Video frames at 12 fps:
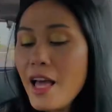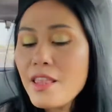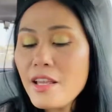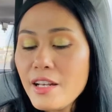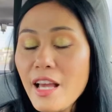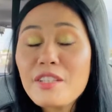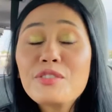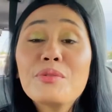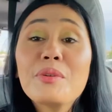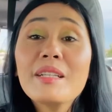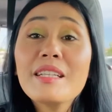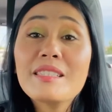The next
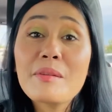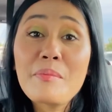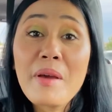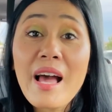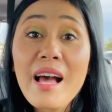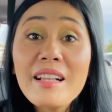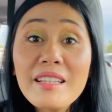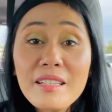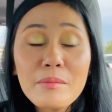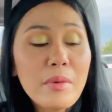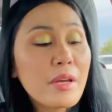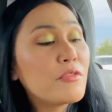one is a
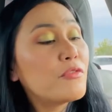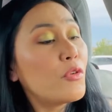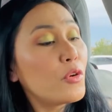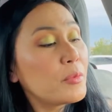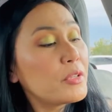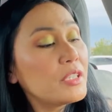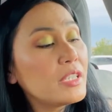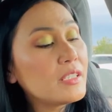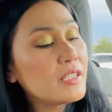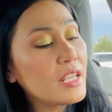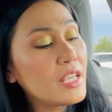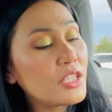palette by Formula Z,